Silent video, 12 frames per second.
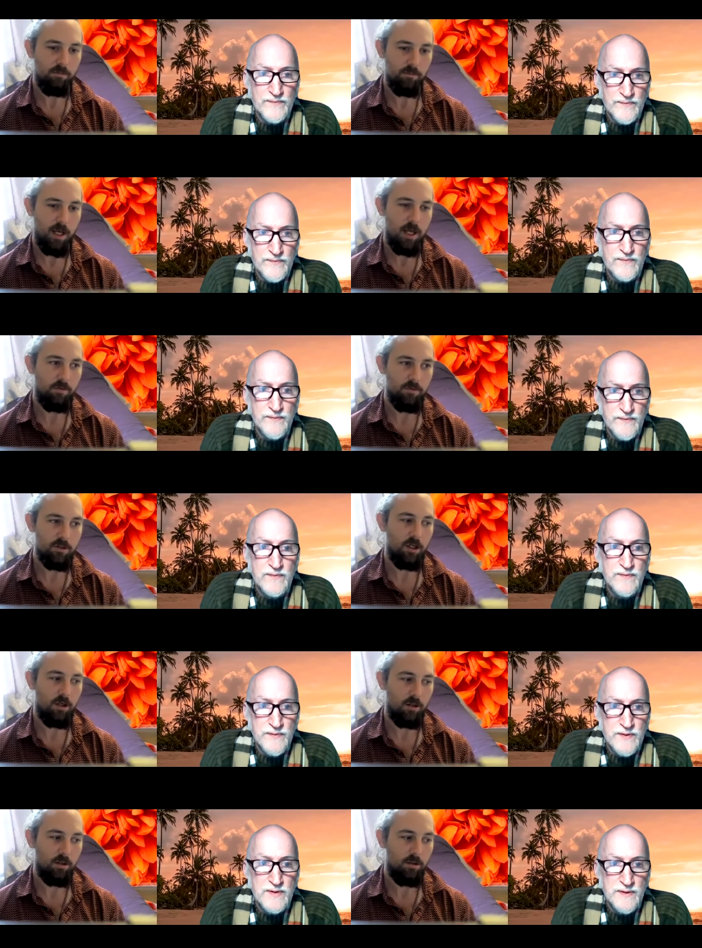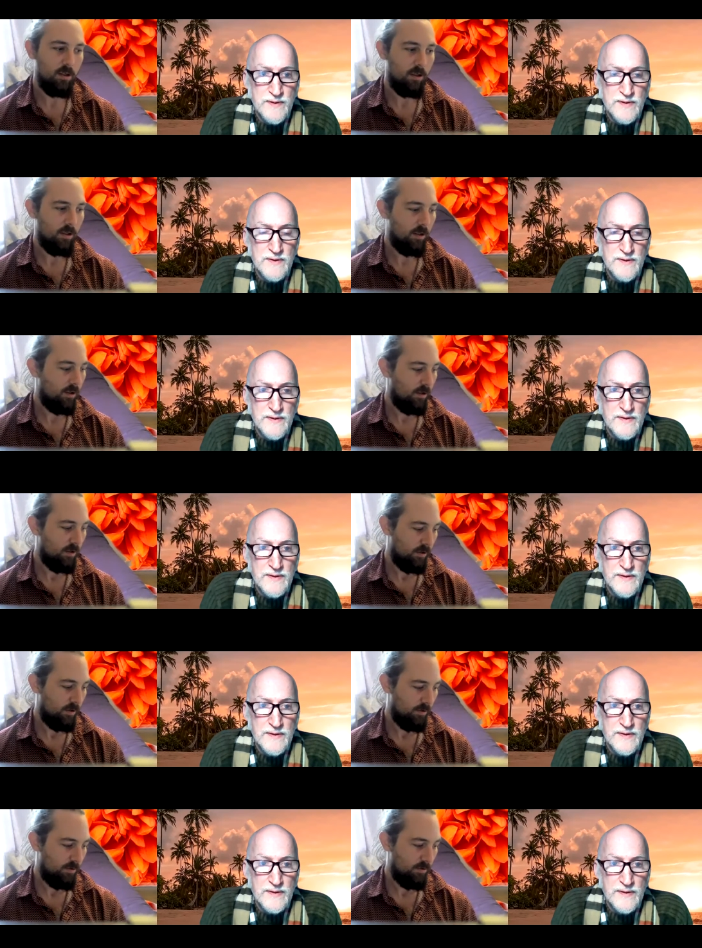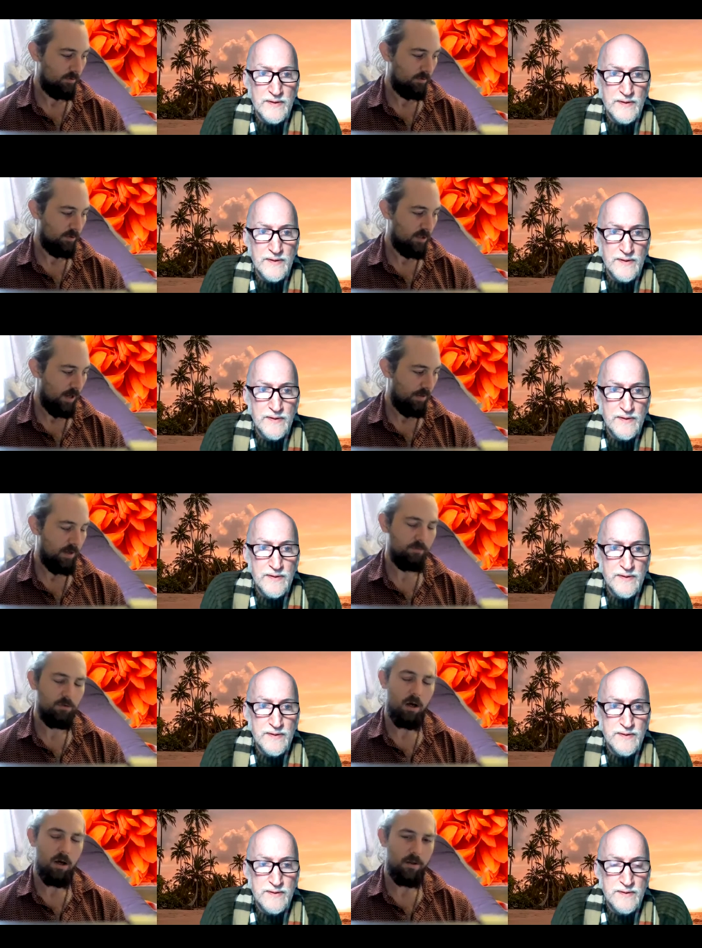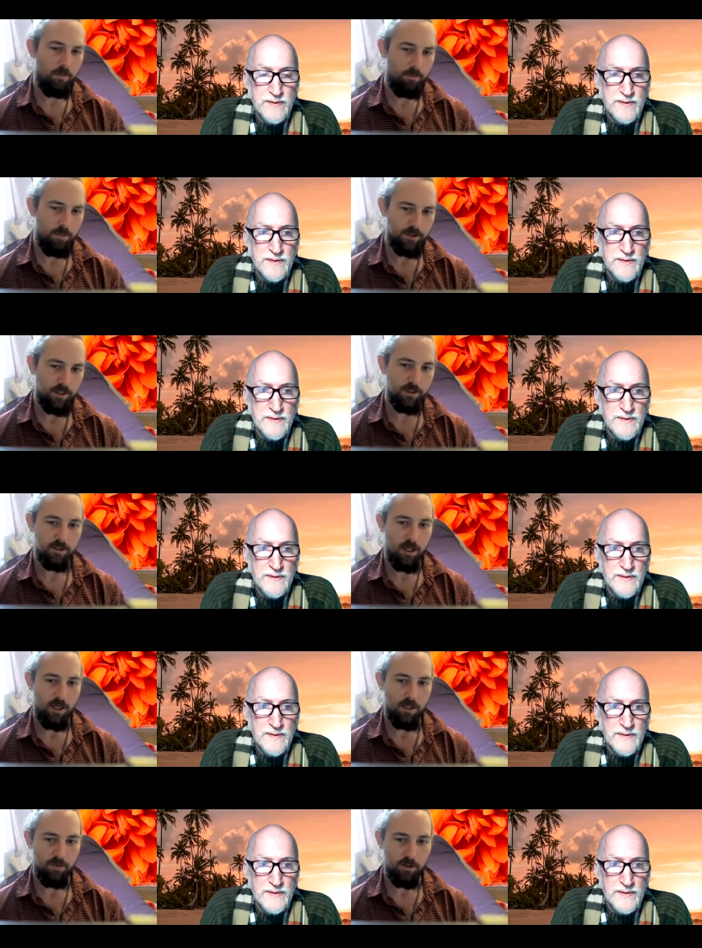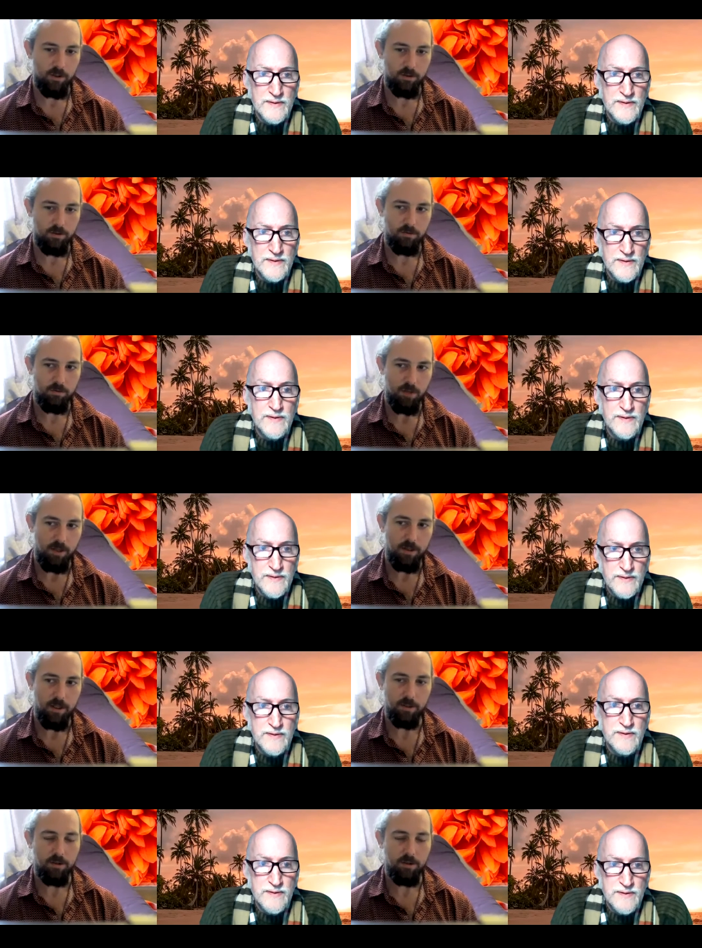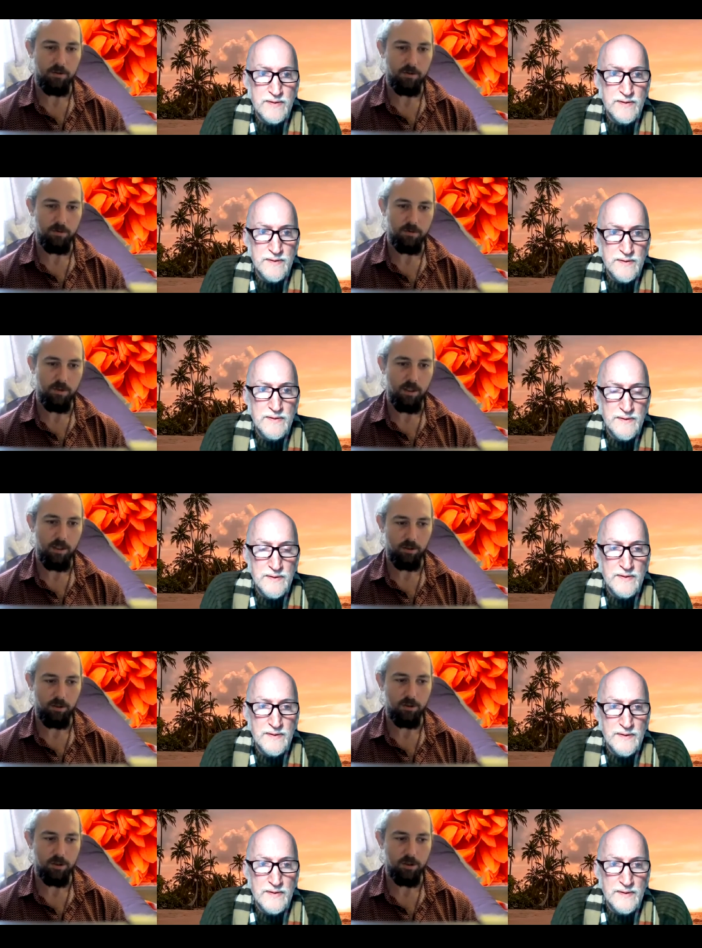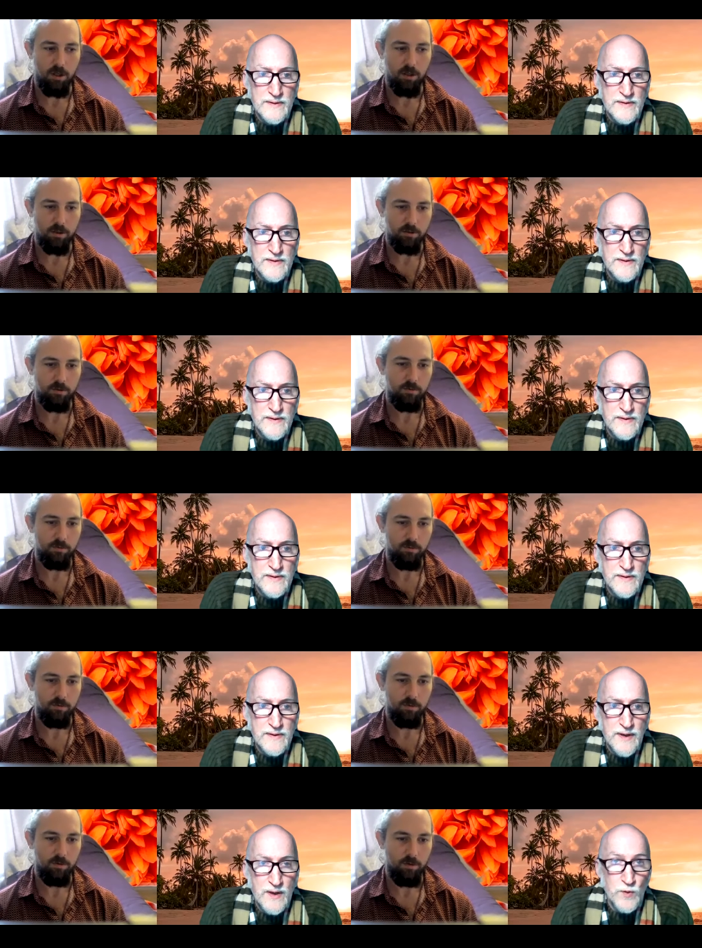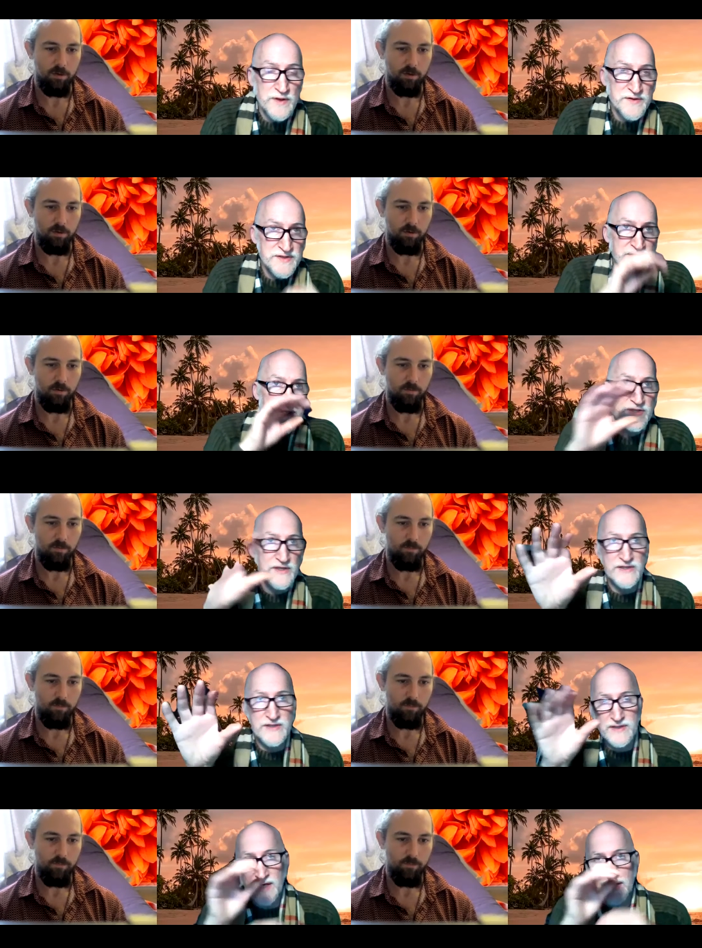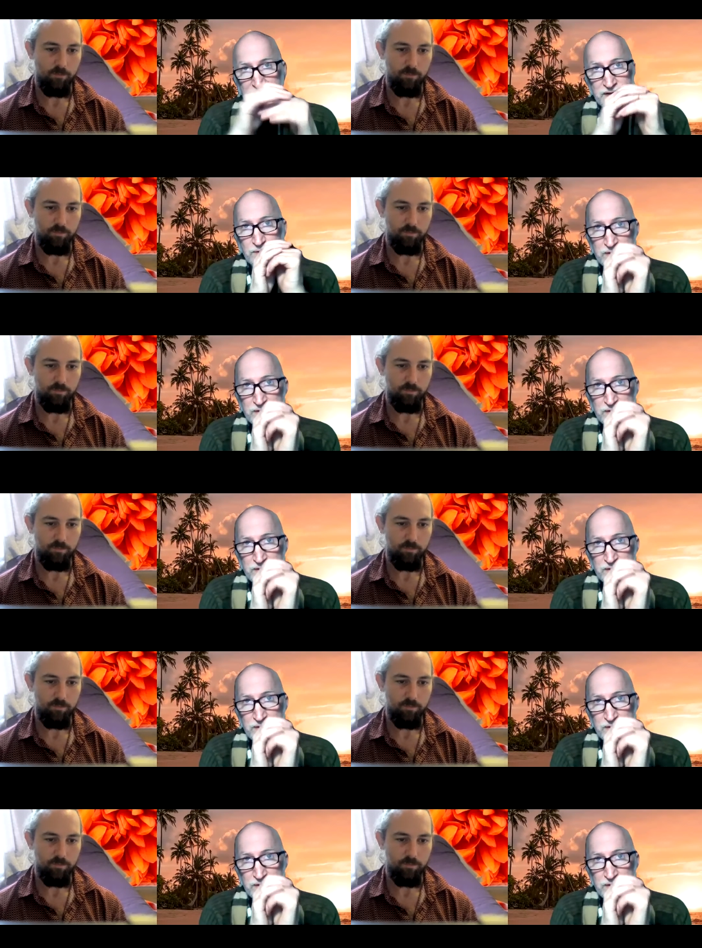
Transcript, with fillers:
Speaker 1: and so yeah they've got their business side of it i think in a good
Speaker 2: start well and this is just i think